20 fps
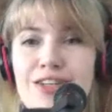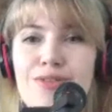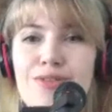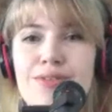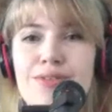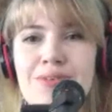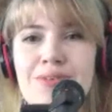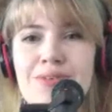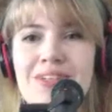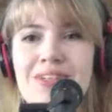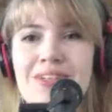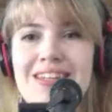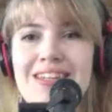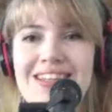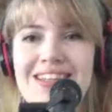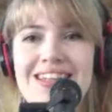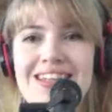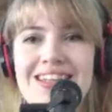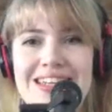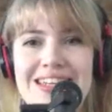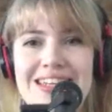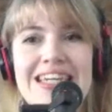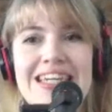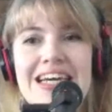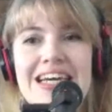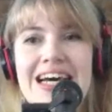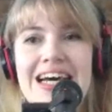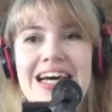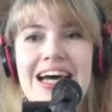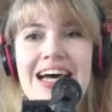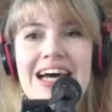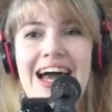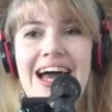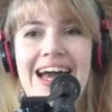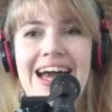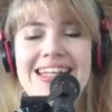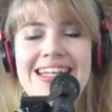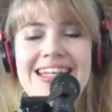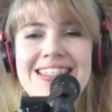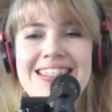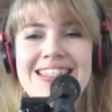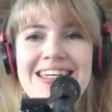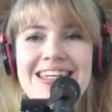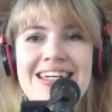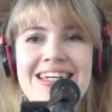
tourism related lately. And